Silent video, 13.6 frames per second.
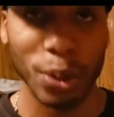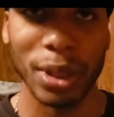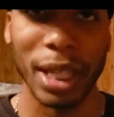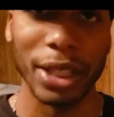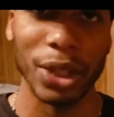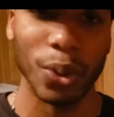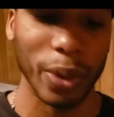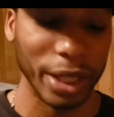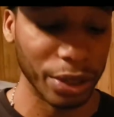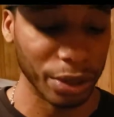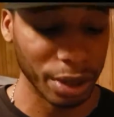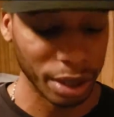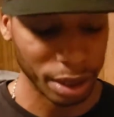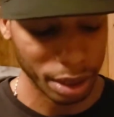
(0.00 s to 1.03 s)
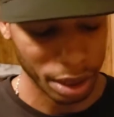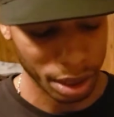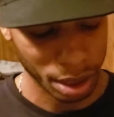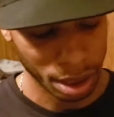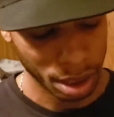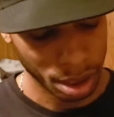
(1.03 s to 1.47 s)
2 sets of tweezers.
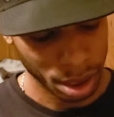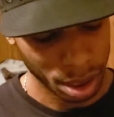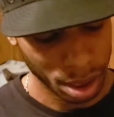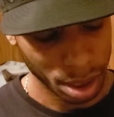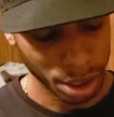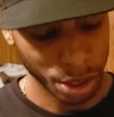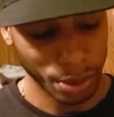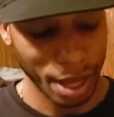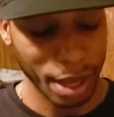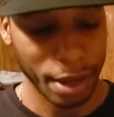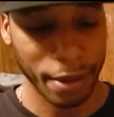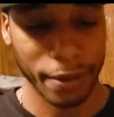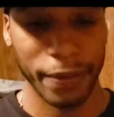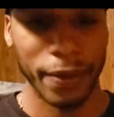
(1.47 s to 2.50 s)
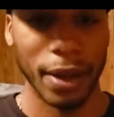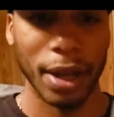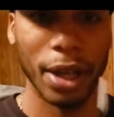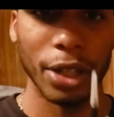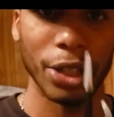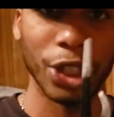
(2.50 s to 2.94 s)
You have
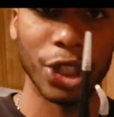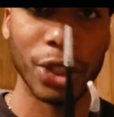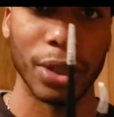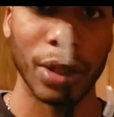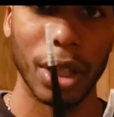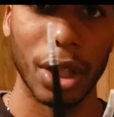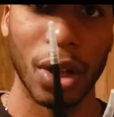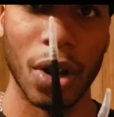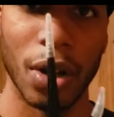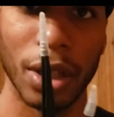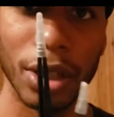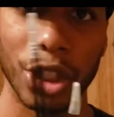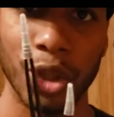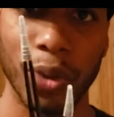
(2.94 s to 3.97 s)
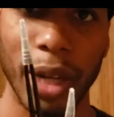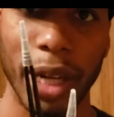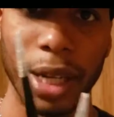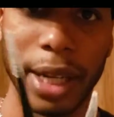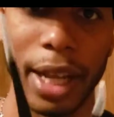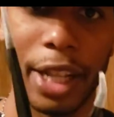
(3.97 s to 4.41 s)
long,
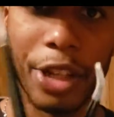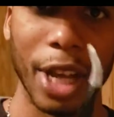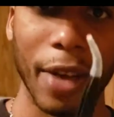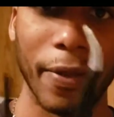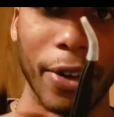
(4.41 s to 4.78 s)
straight, and then you